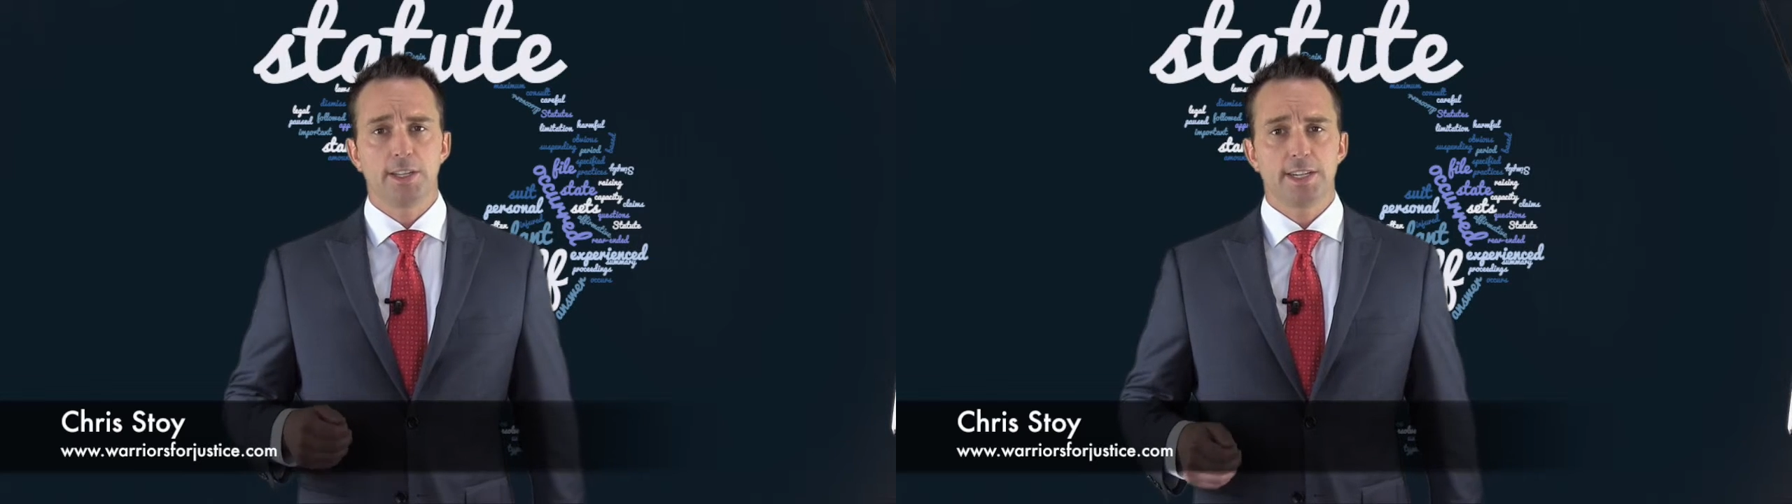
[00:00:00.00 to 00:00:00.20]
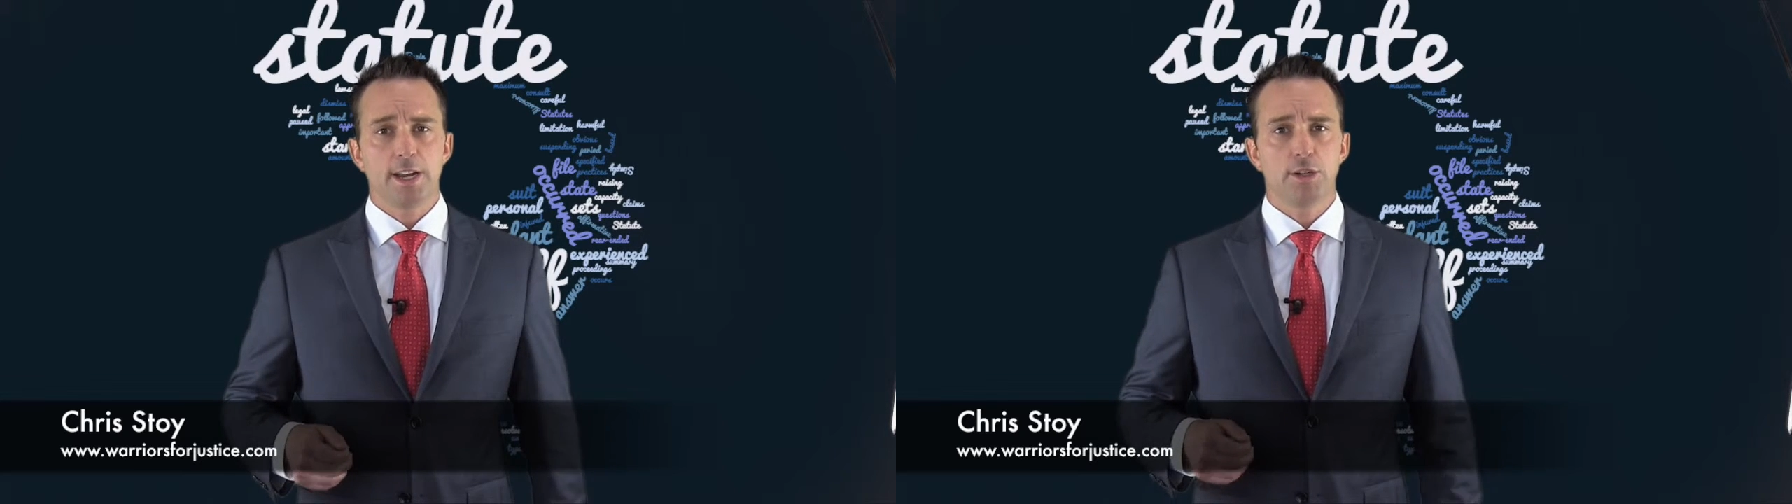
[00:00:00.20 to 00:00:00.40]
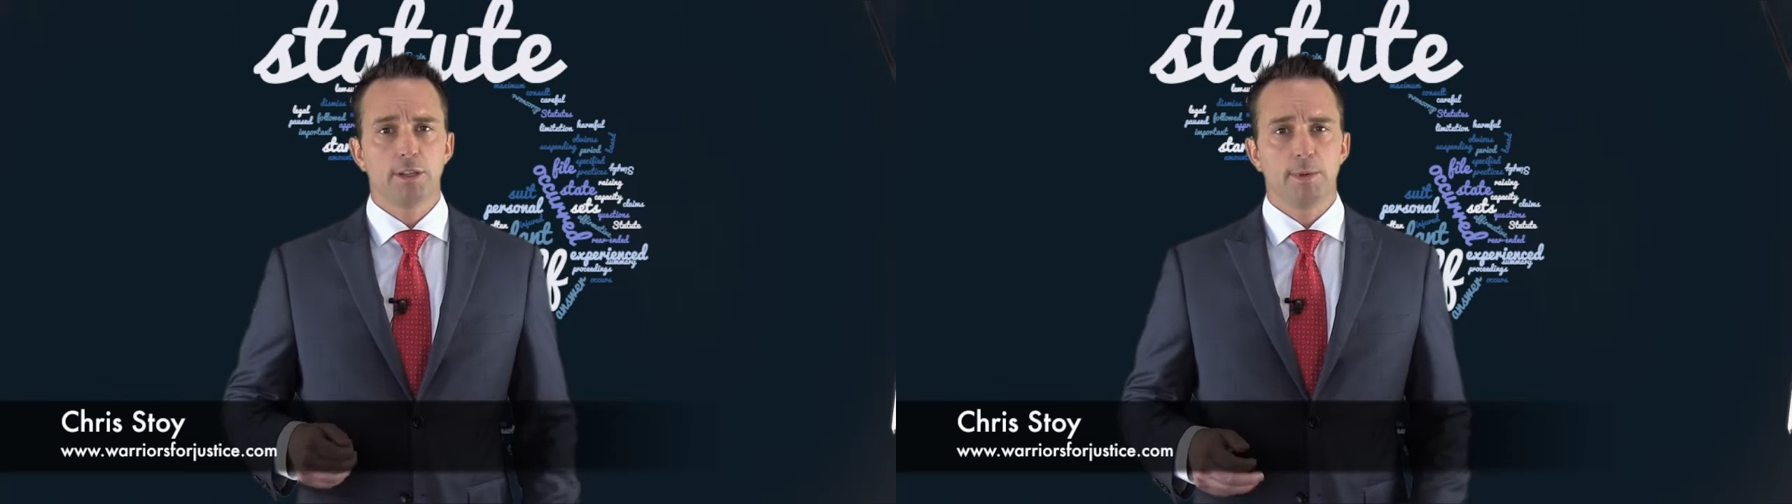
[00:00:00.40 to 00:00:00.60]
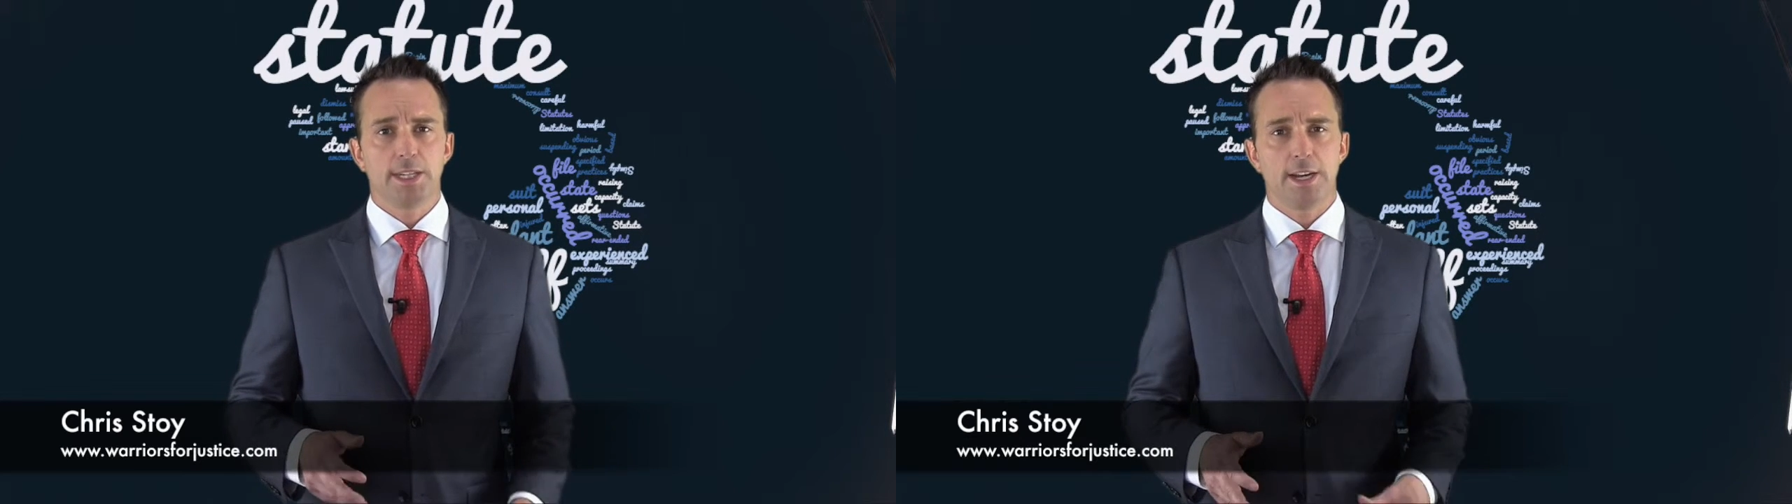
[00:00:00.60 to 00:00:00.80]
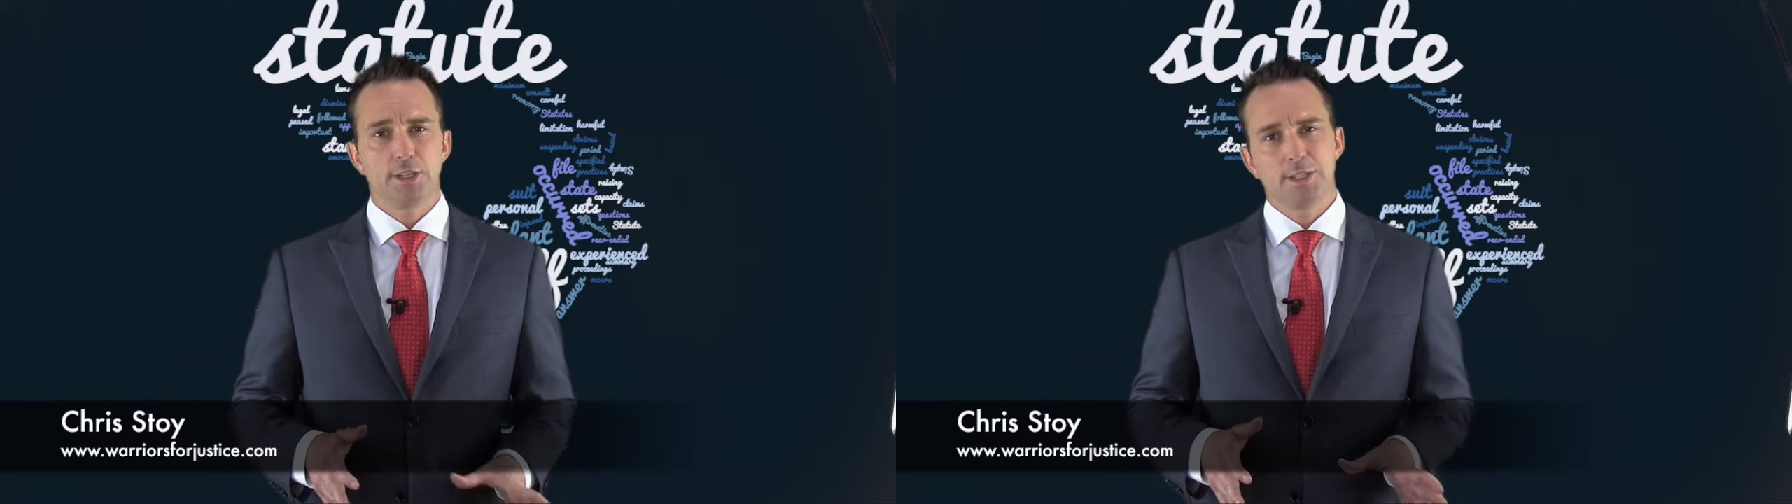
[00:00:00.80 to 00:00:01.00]
the statute of
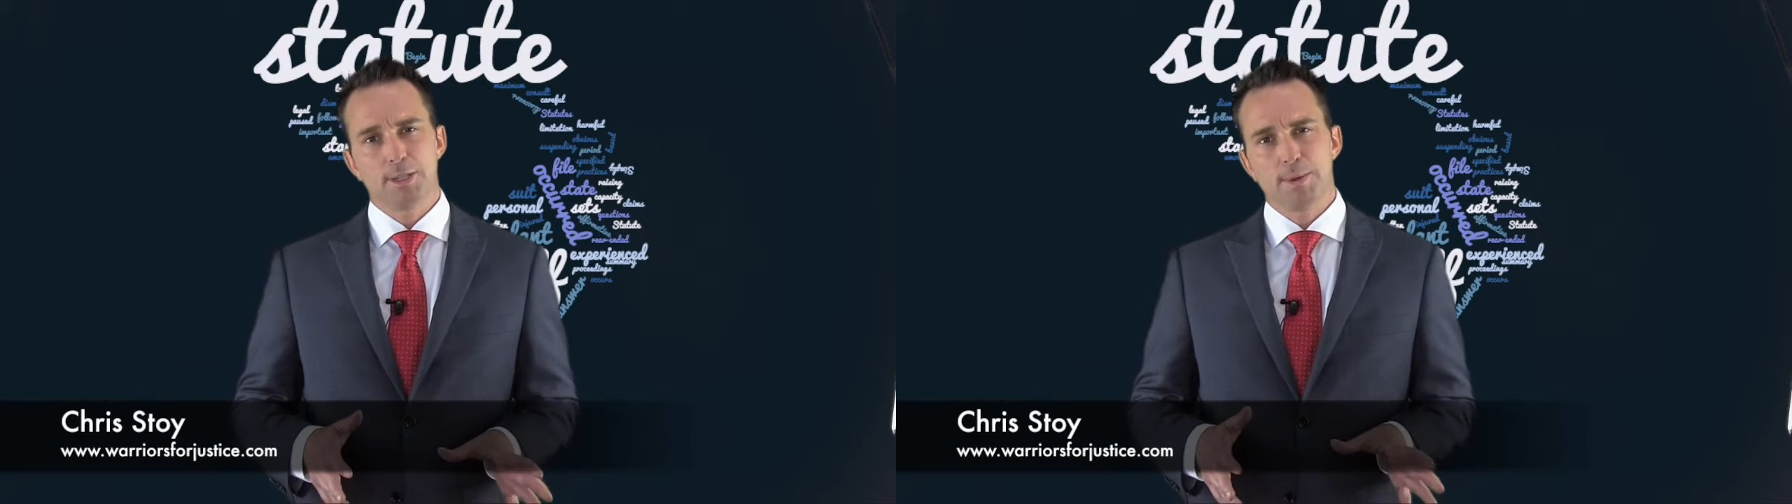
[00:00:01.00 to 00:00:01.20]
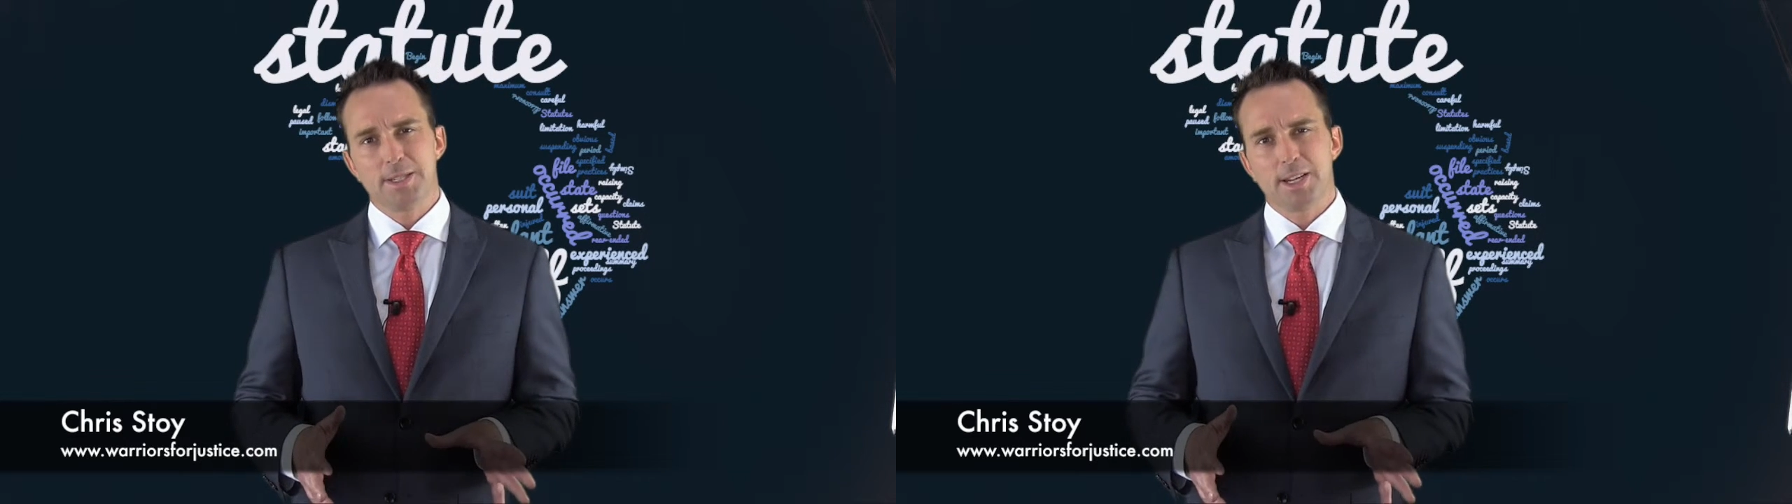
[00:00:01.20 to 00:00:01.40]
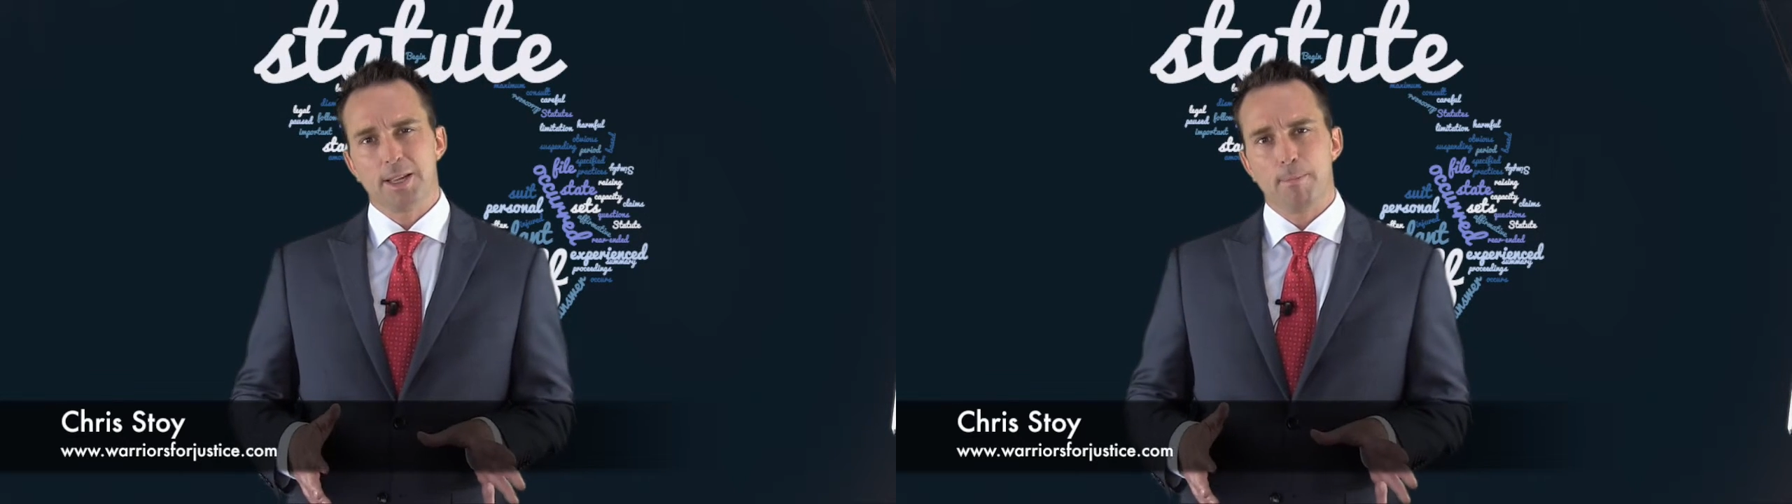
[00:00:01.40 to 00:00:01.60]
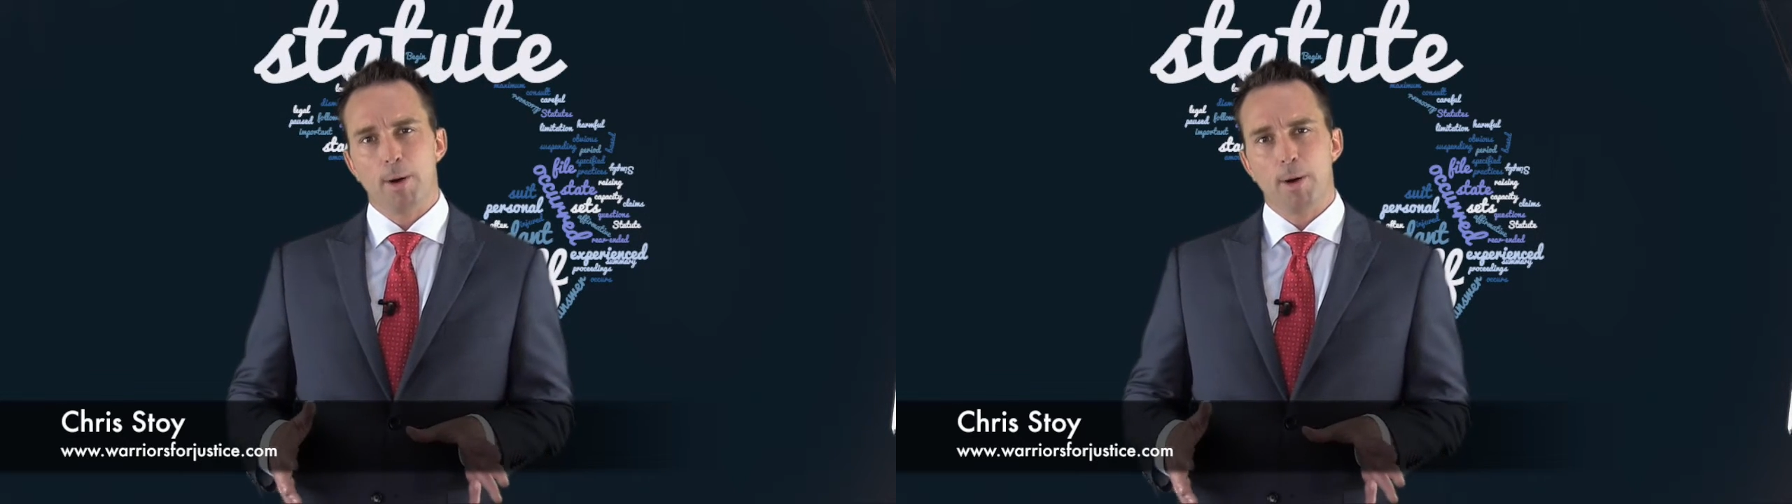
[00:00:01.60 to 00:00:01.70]
limitations is basically